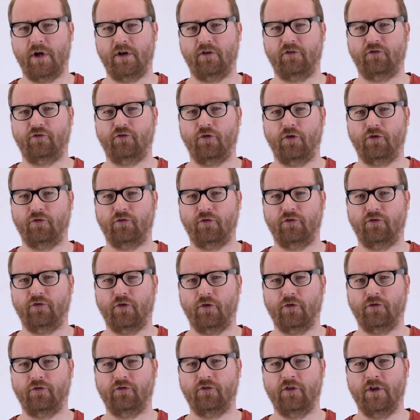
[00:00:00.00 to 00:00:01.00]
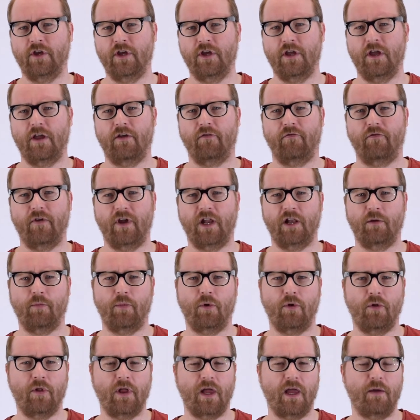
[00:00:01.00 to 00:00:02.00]
the search results
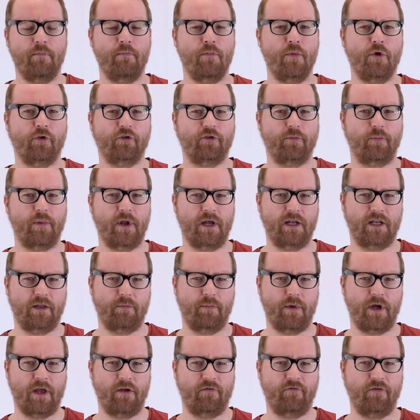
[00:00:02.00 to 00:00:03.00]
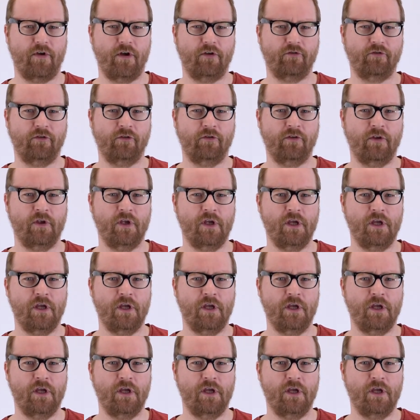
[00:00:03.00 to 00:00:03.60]
available and multiply it by 1000,